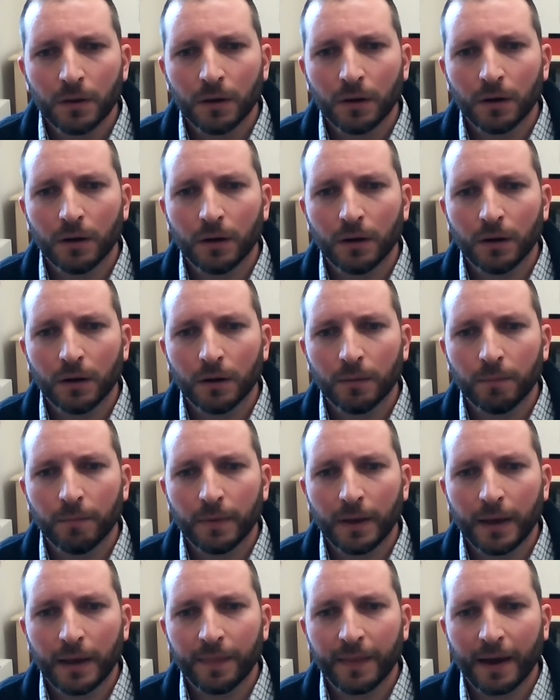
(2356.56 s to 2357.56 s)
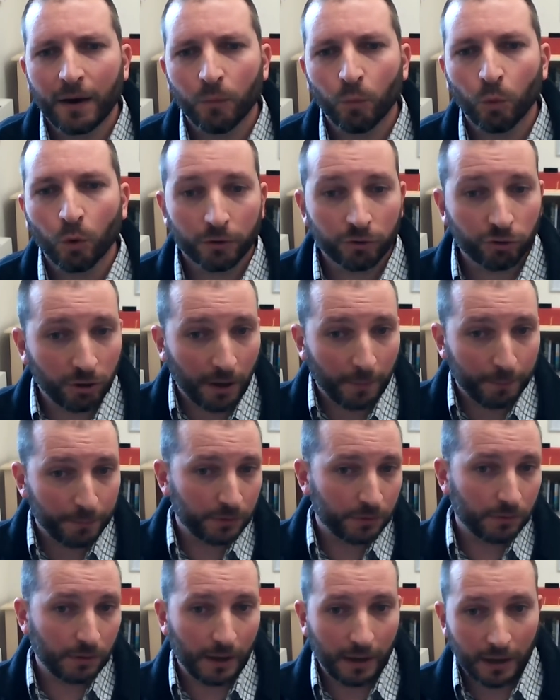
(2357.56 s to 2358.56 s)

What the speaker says: and that workshops